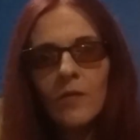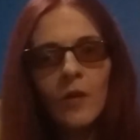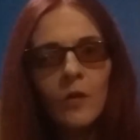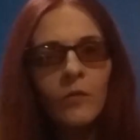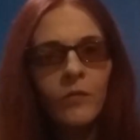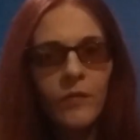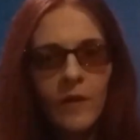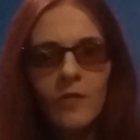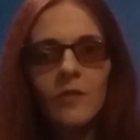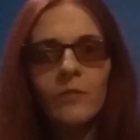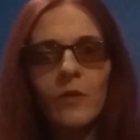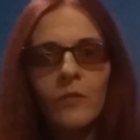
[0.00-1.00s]
So
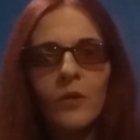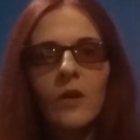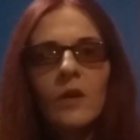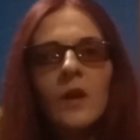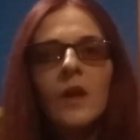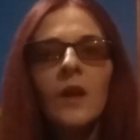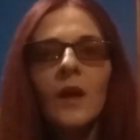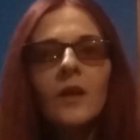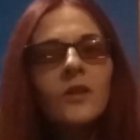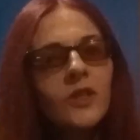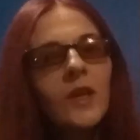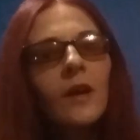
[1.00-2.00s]
festive of her.
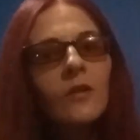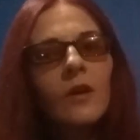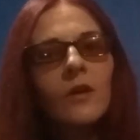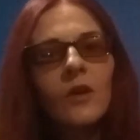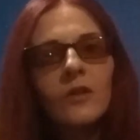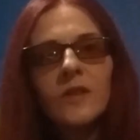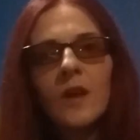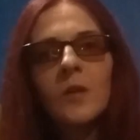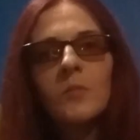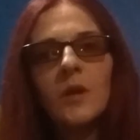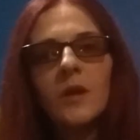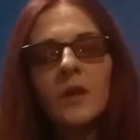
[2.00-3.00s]
And shared it on her
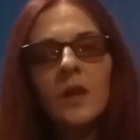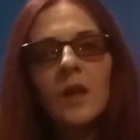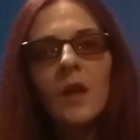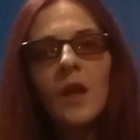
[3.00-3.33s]
timeline.